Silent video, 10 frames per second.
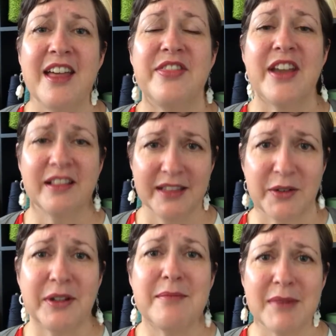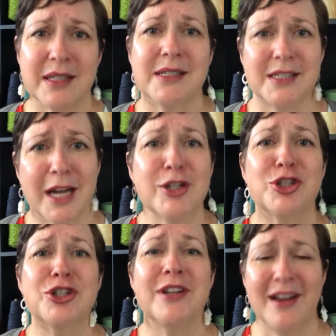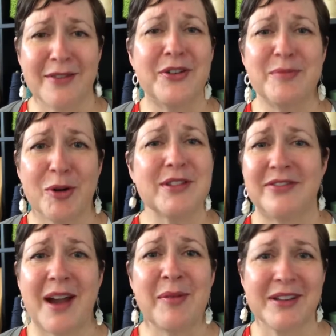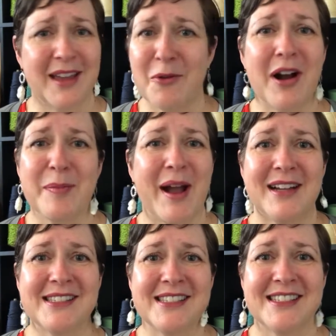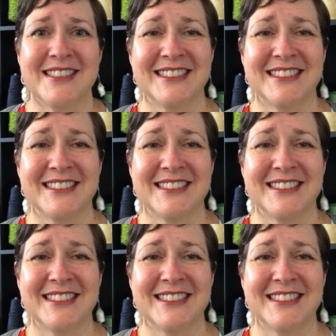they literally must touch every bolt of fabric they walk past,